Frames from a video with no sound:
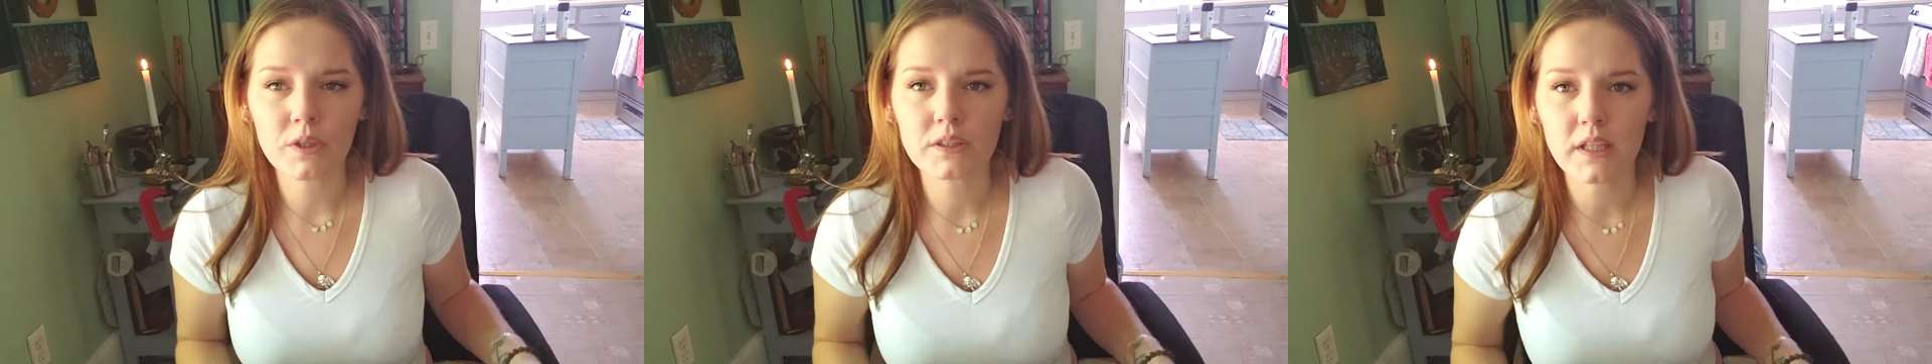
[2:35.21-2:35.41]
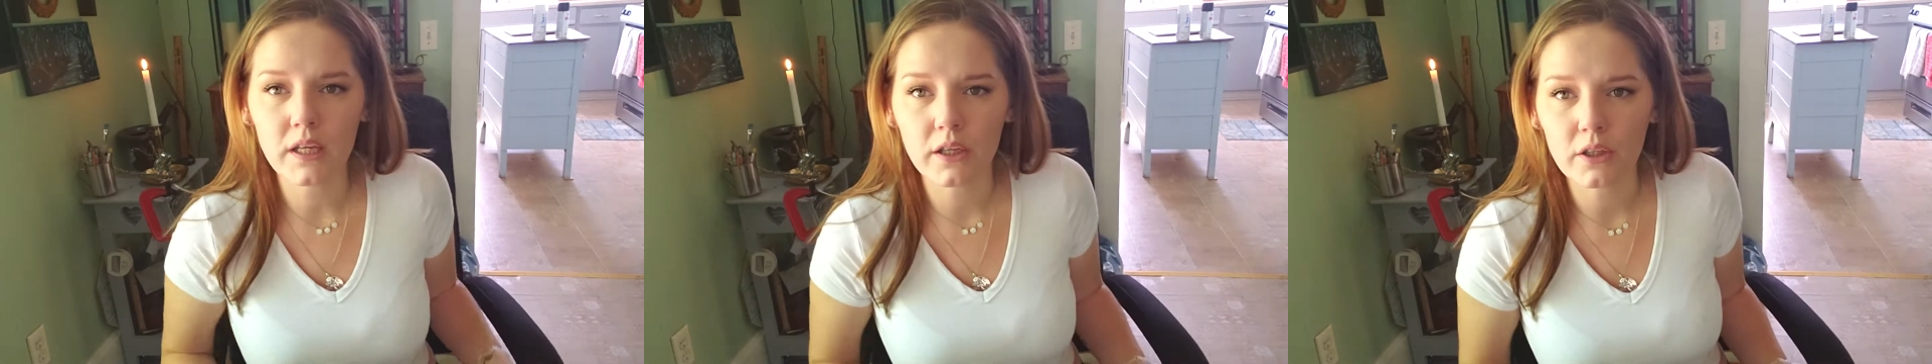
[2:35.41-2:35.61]

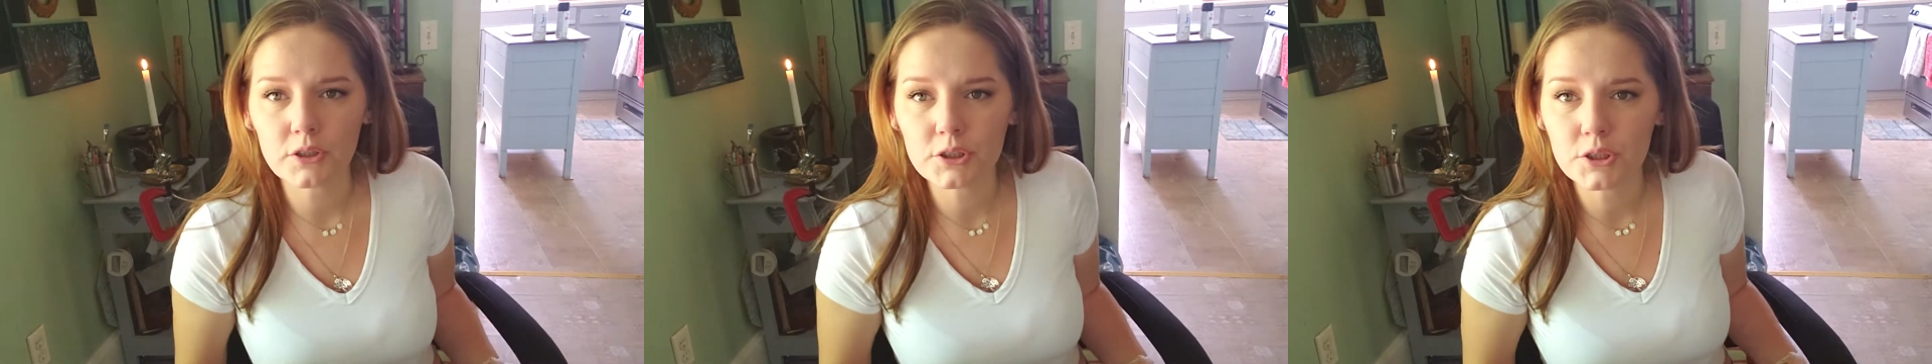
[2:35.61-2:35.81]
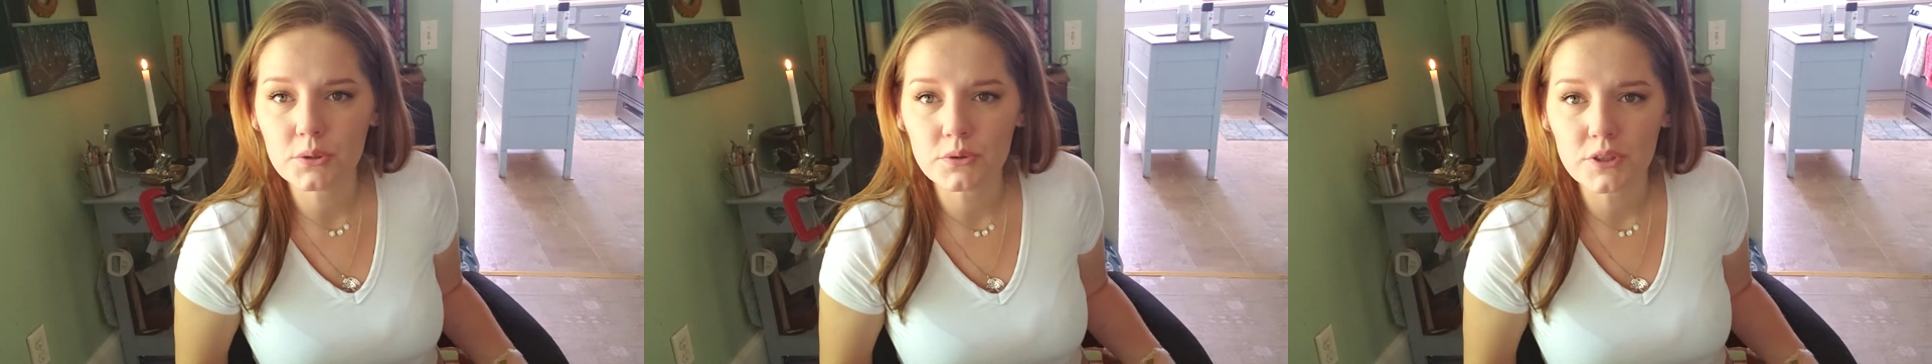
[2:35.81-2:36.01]
we take our
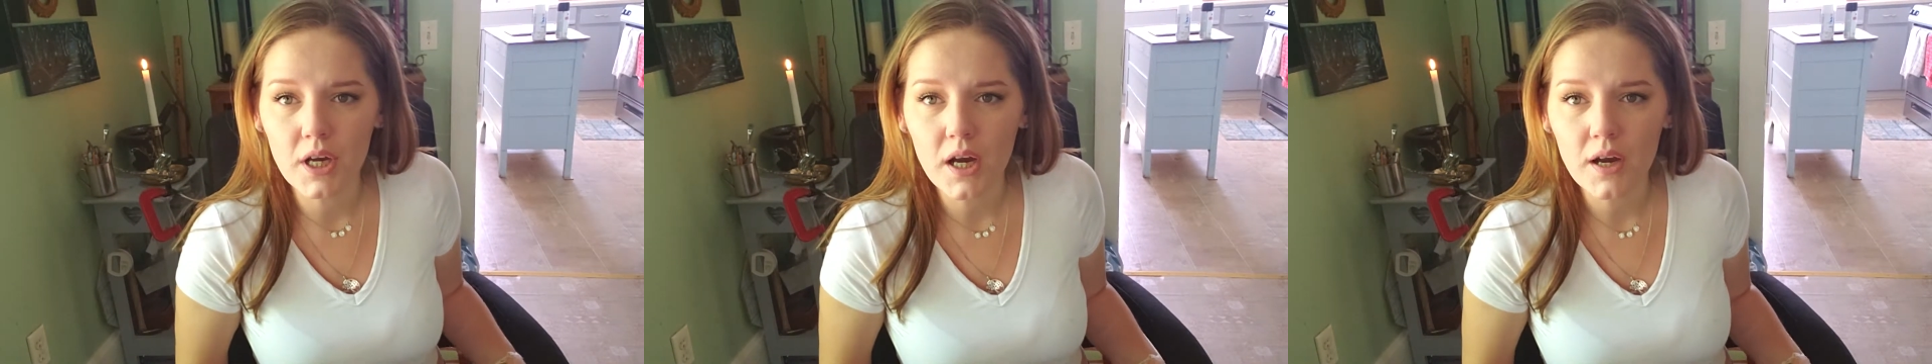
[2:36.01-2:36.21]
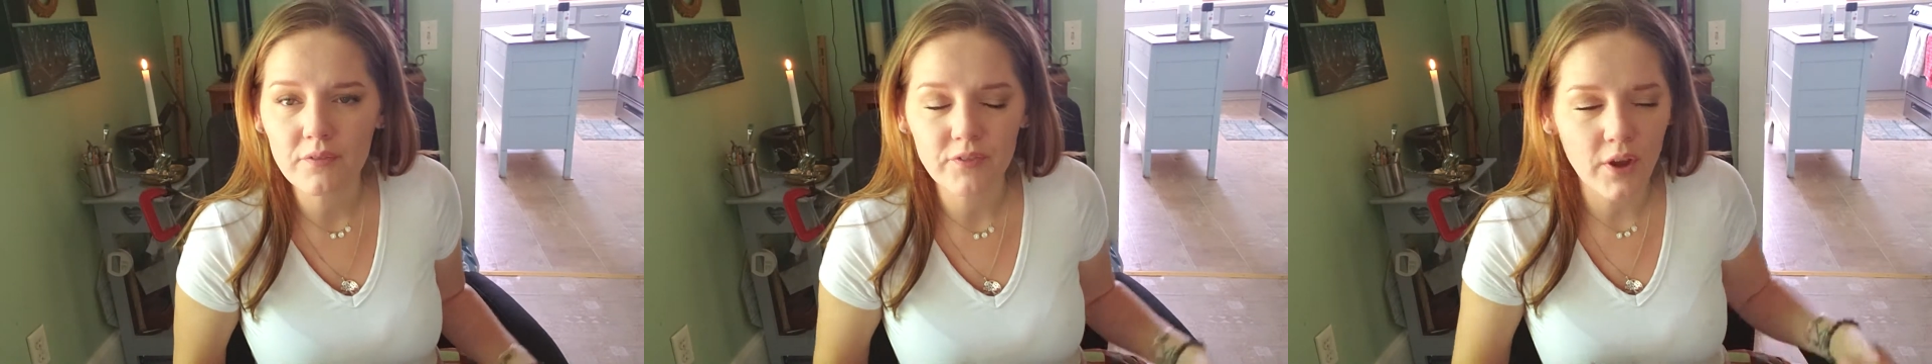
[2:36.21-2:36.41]
shoes
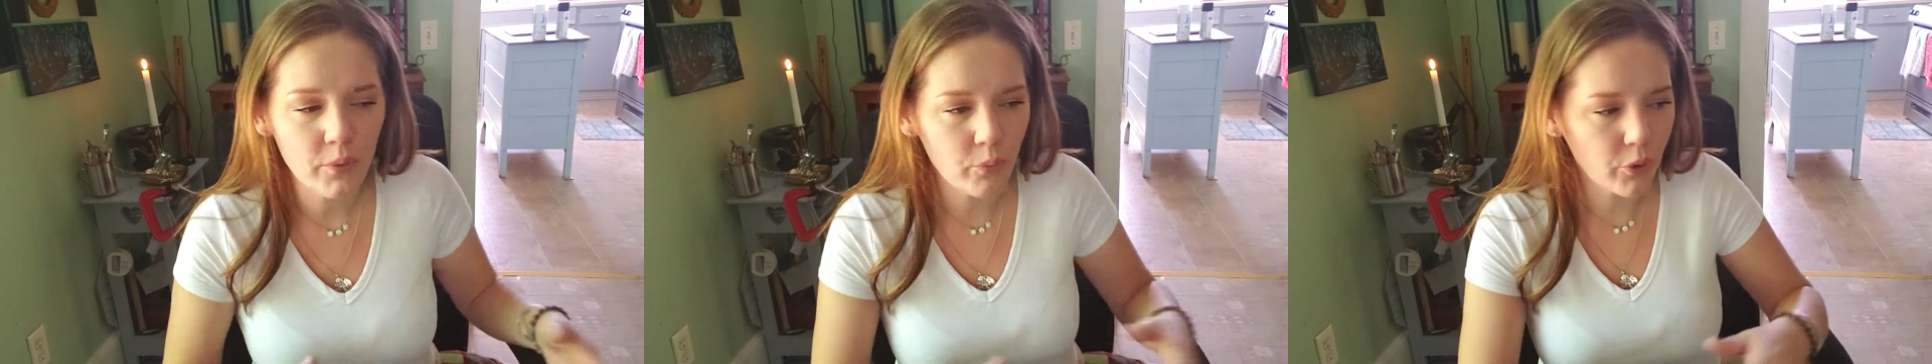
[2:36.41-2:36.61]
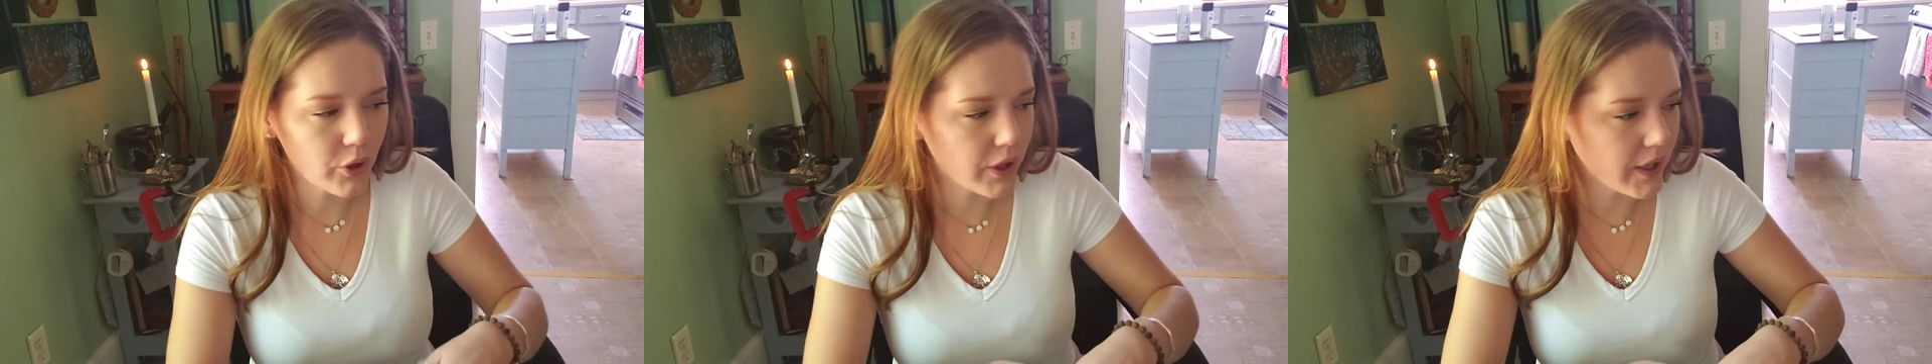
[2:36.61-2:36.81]
off
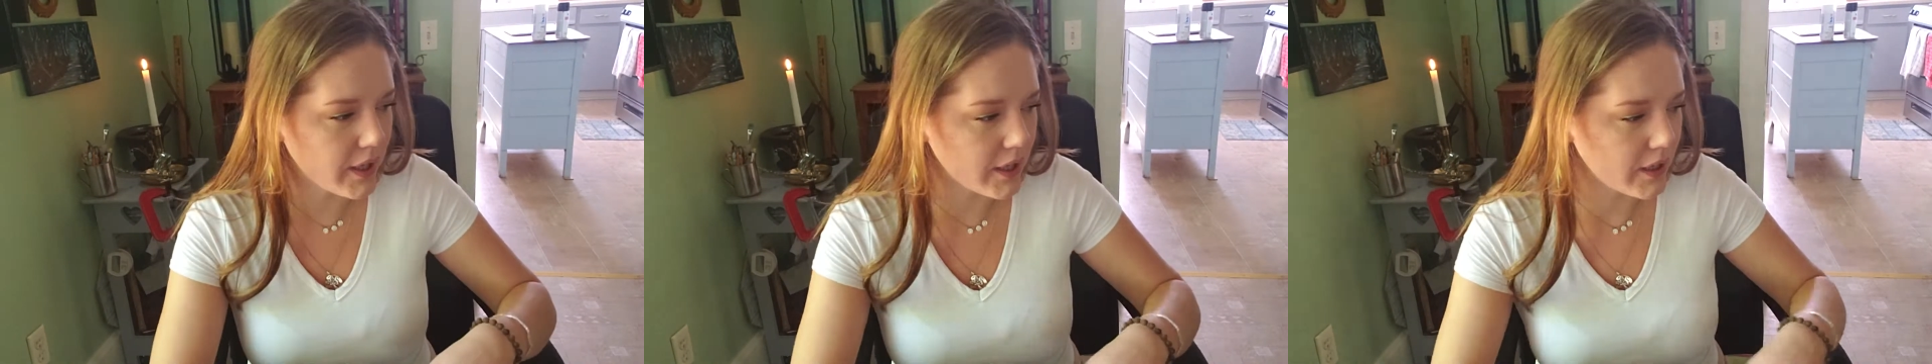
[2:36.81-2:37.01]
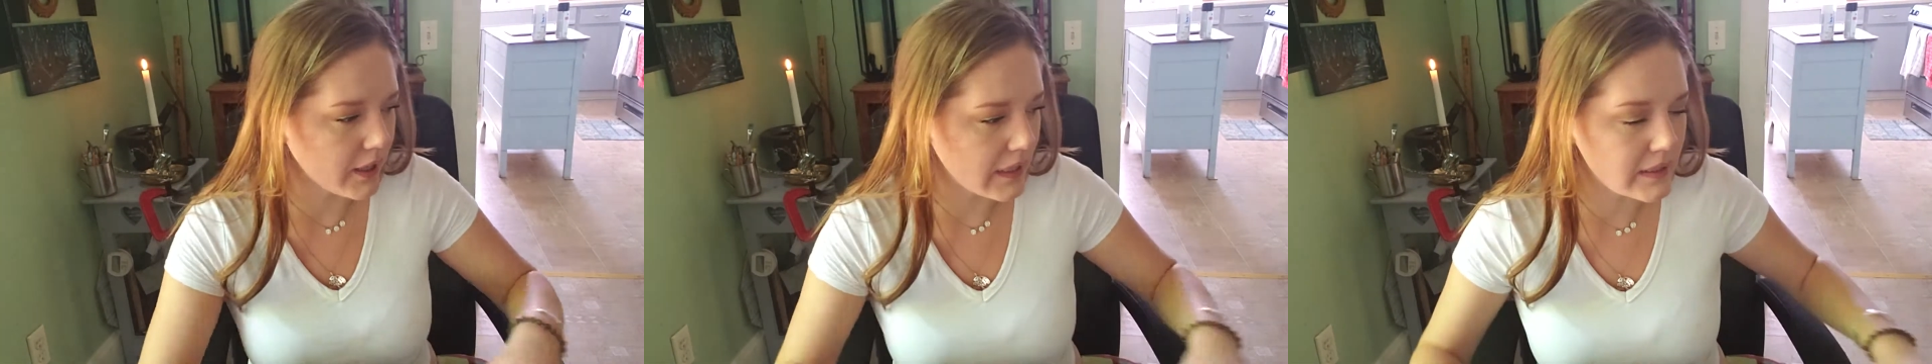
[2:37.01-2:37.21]
and we're in an